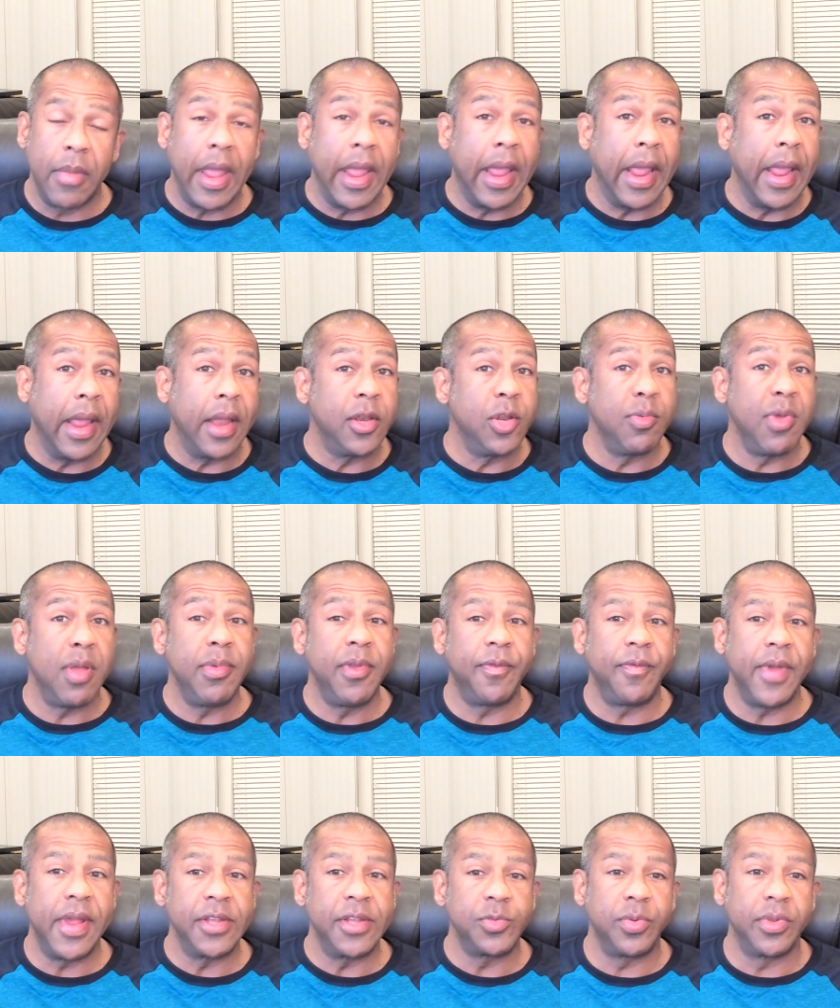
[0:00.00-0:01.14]
and you may be
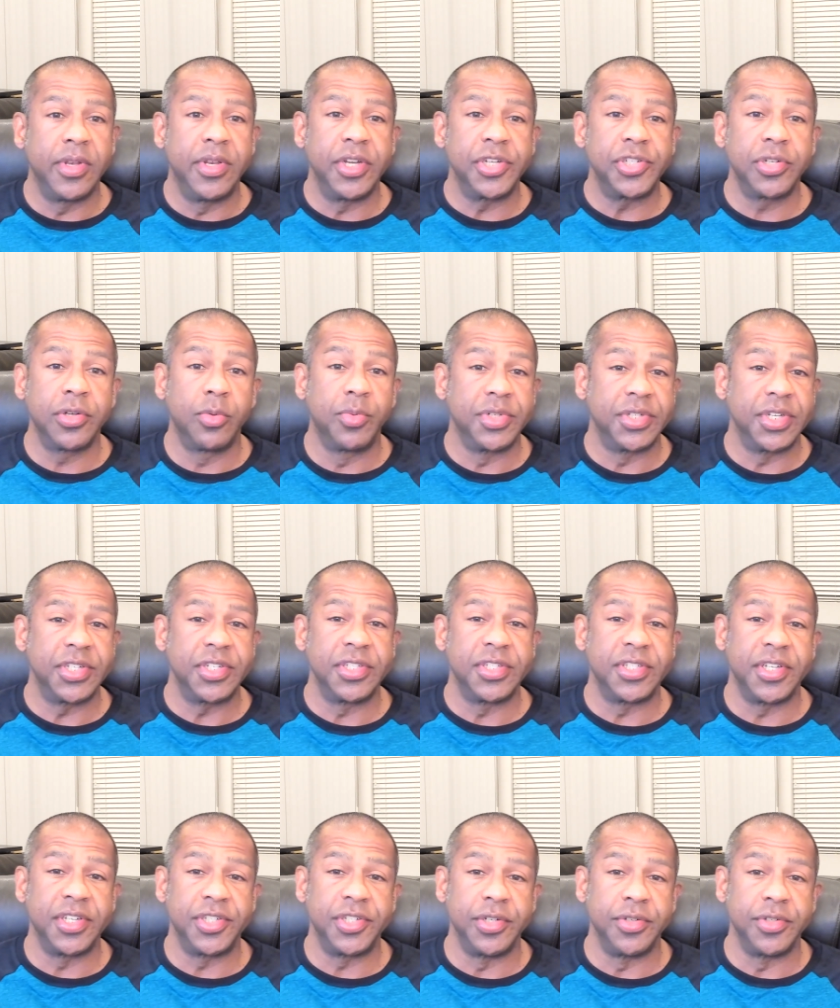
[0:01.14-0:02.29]
faced with additional resistance
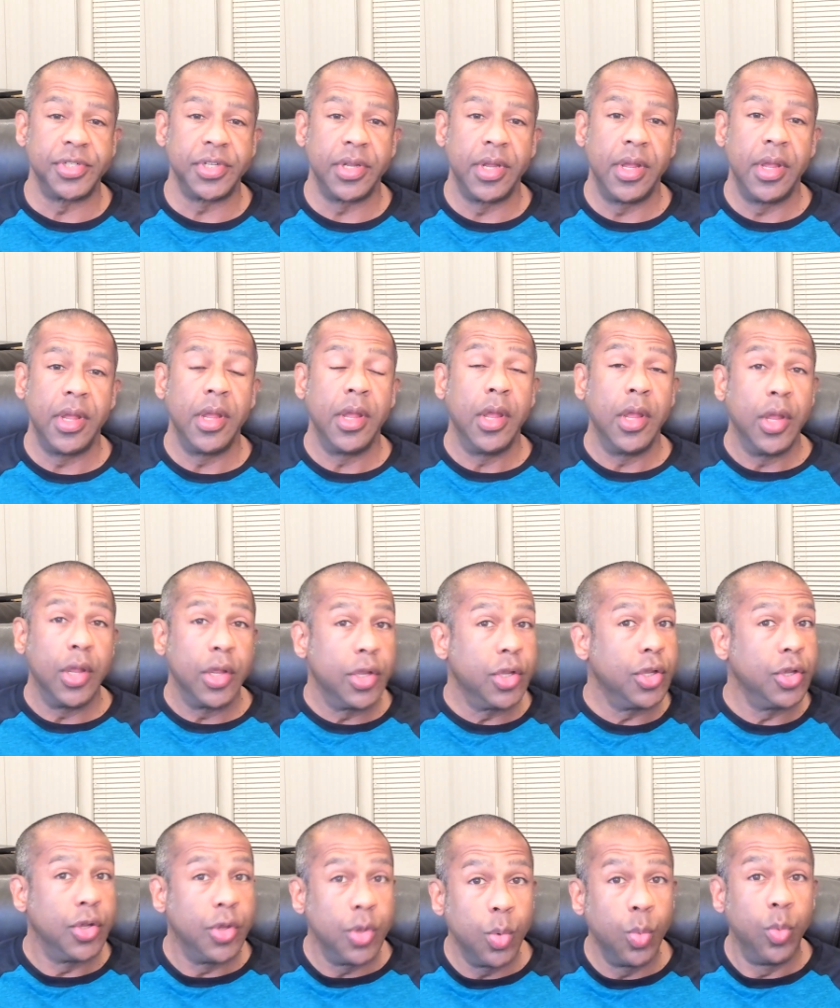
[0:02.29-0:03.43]
issues,
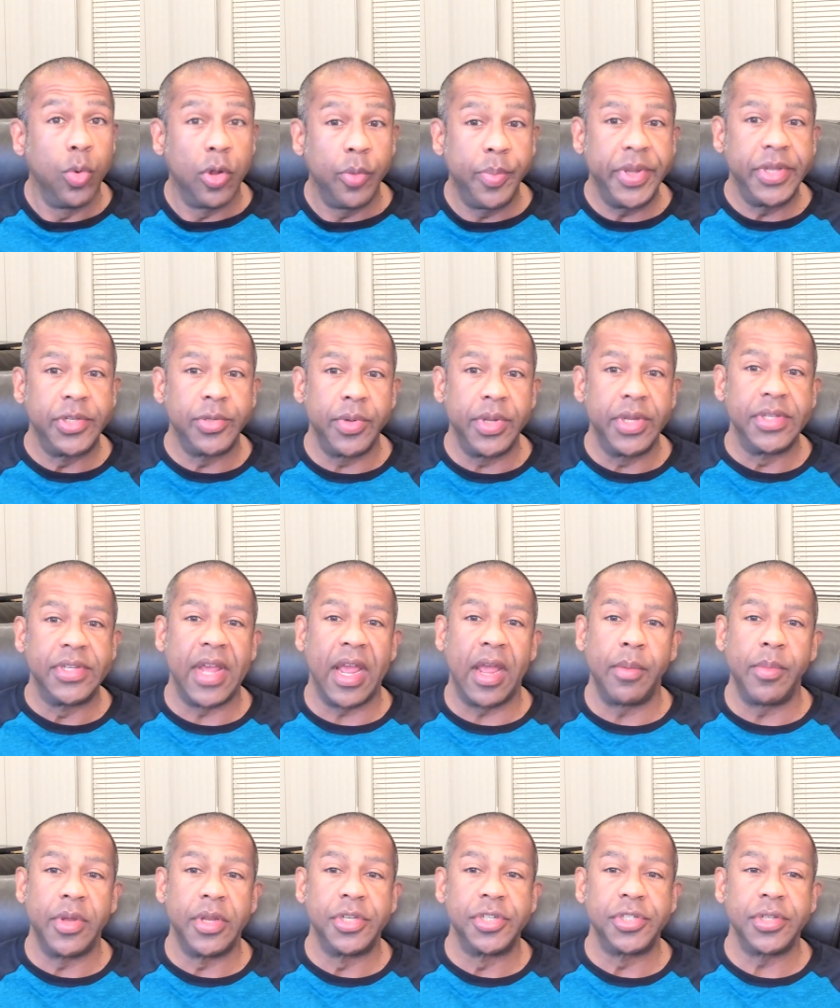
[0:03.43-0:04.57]
you will be doing
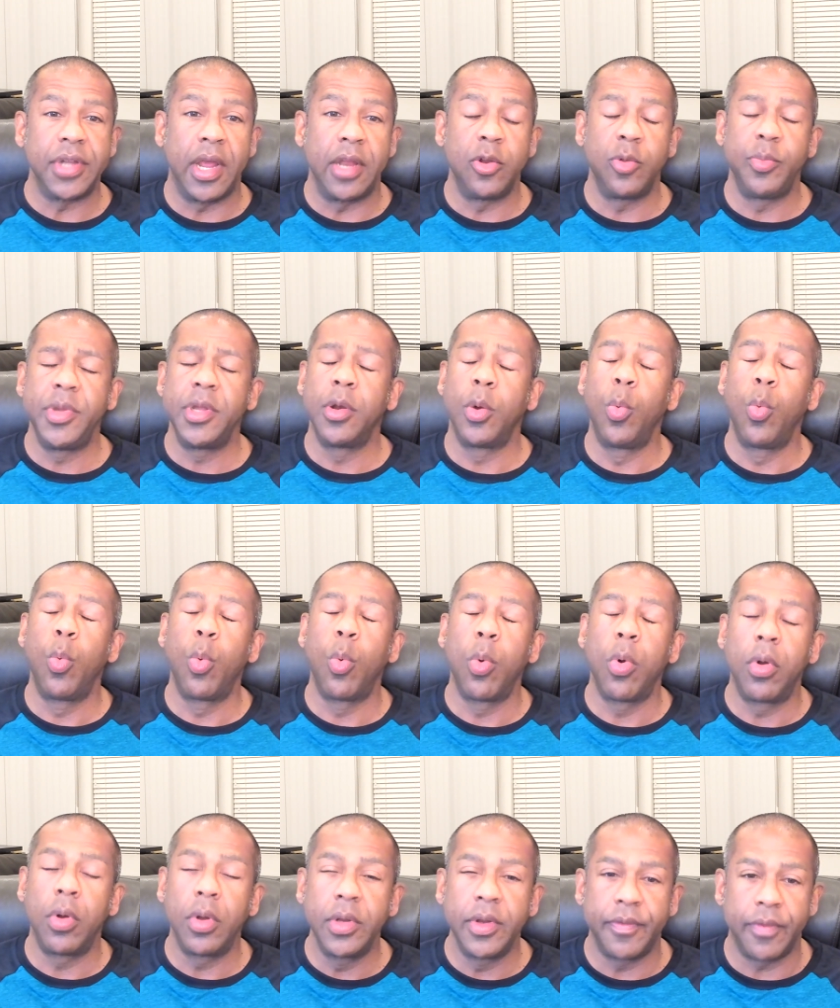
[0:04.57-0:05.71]
damage and you'll be in a
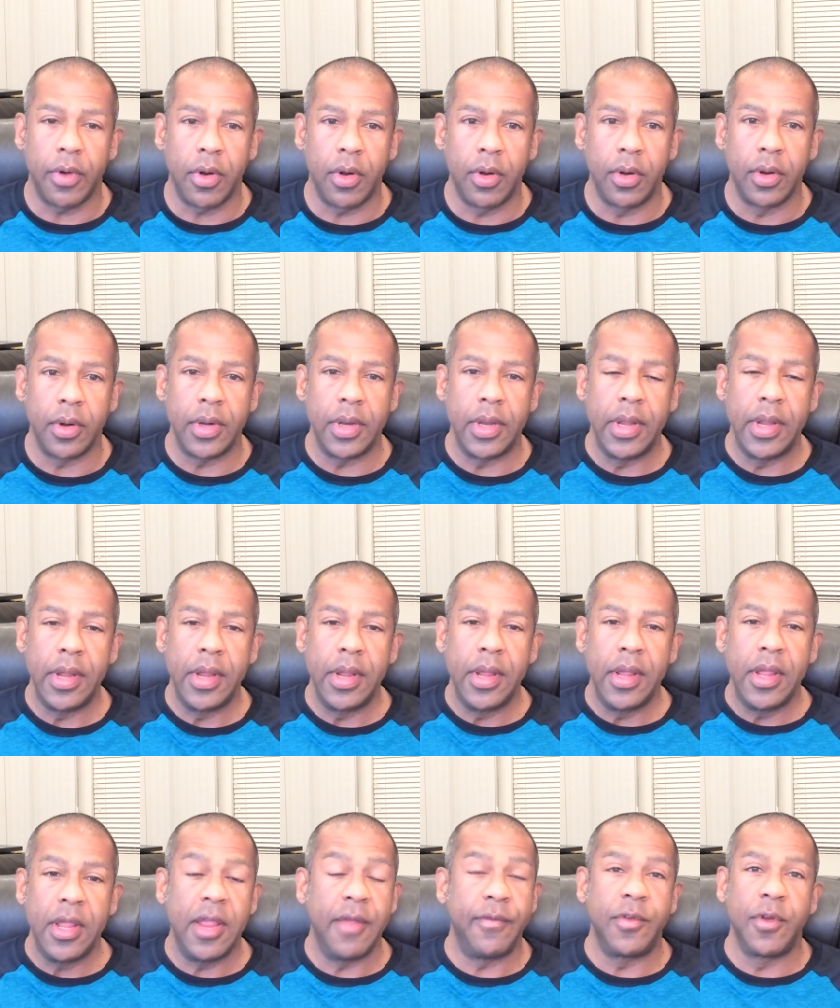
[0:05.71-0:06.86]
world of hurt
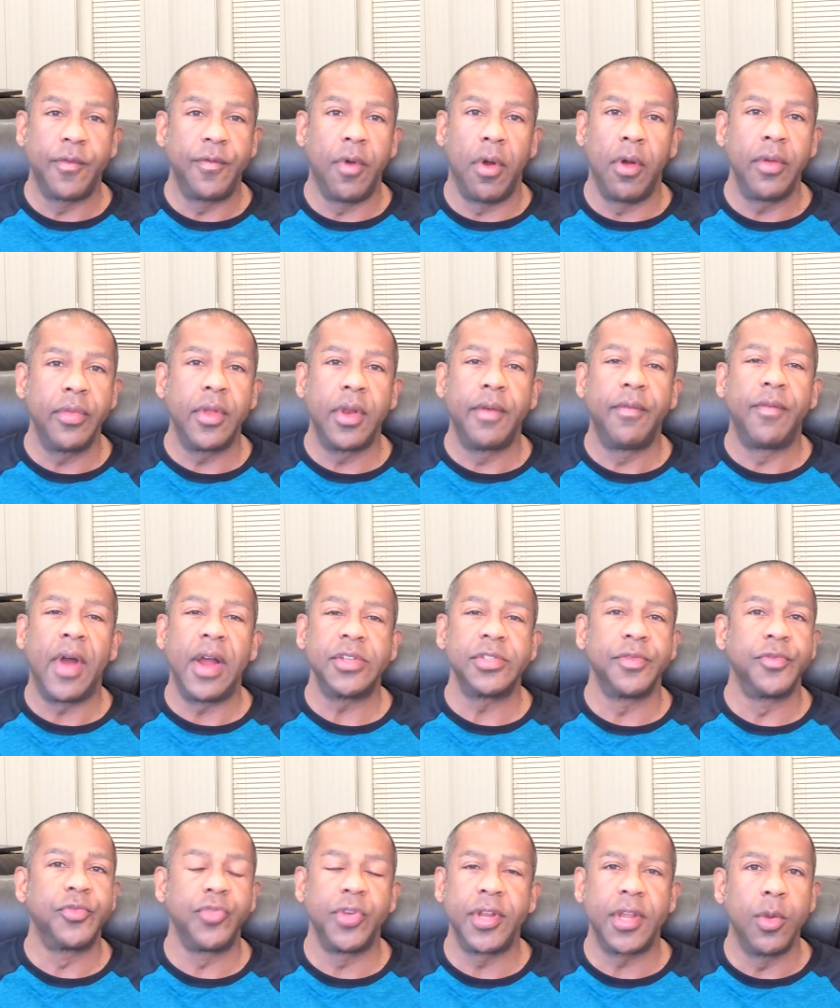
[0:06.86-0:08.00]
if you're following the advice of
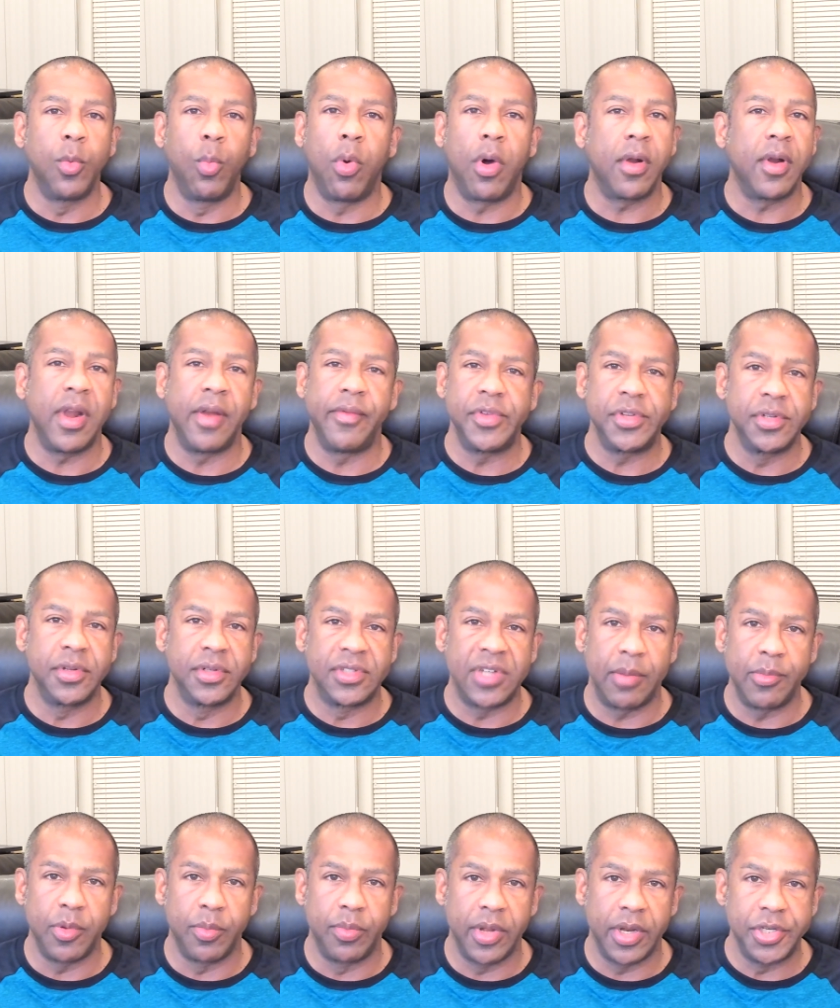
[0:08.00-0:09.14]
drinking water every single time
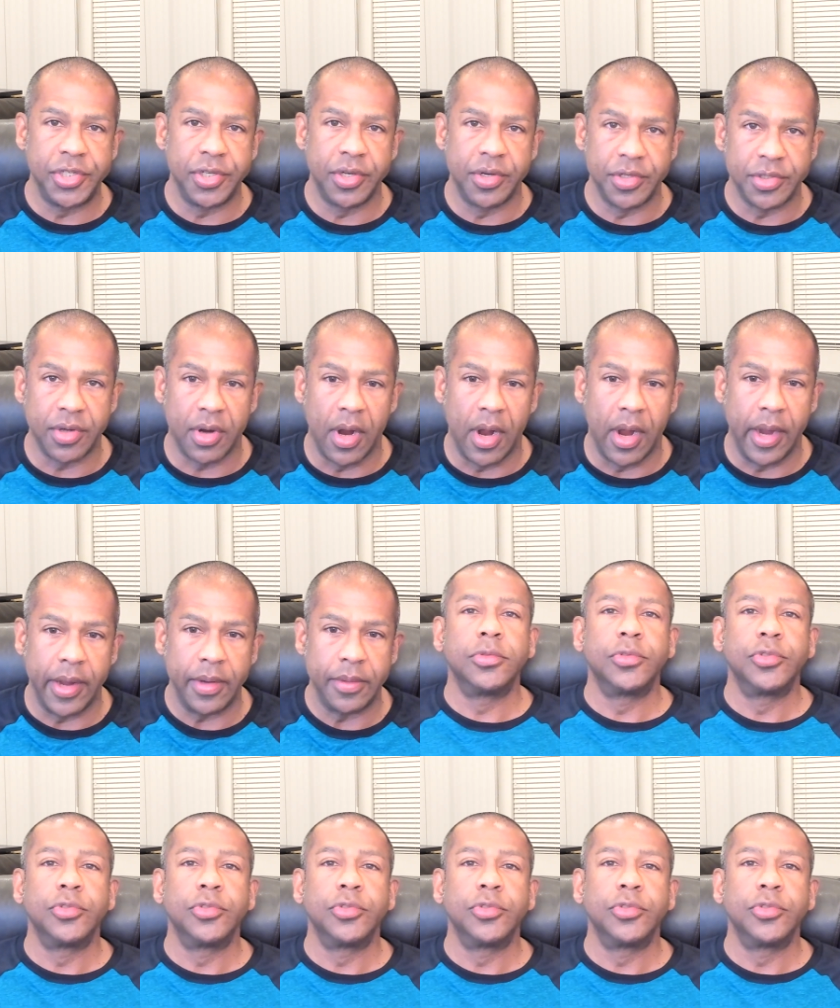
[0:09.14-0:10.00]
your blood sugars are high.